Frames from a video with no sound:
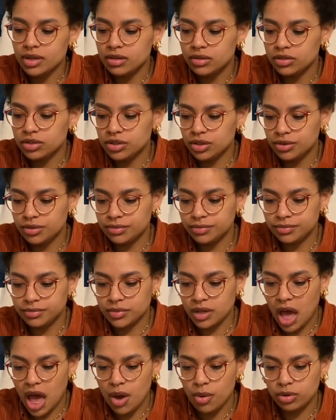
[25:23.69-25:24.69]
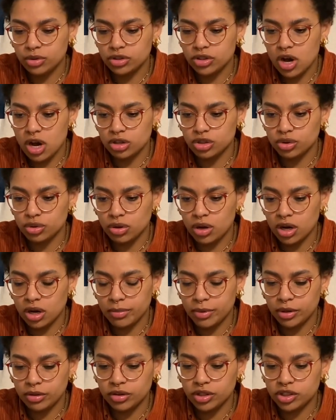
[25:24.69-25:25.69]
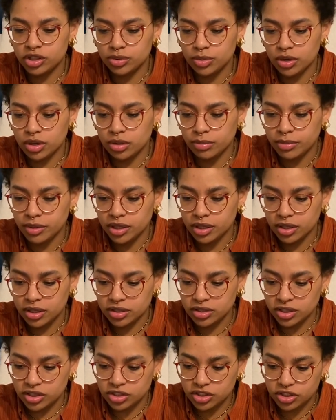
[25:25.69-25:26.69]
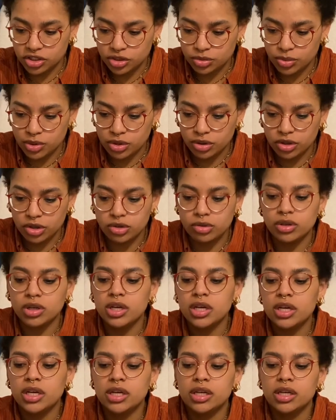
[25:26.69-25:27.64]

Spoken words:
So I won't talk too long about this one because it's just well known.